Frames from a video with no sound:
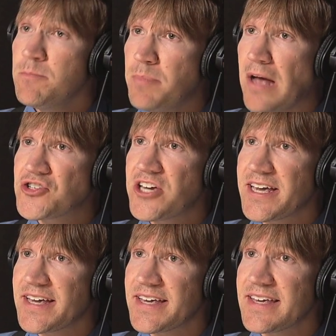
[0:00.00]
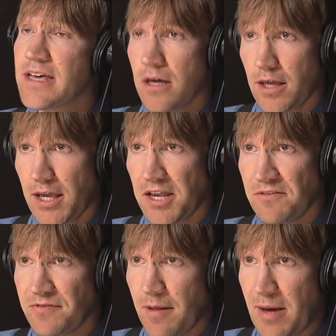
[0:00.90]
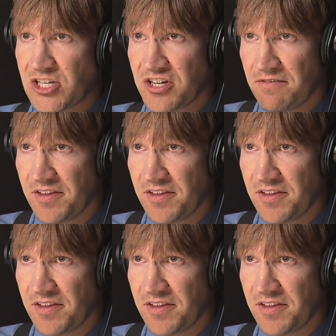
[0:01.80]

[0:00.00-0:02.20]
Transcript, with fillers: belching, inflammation of the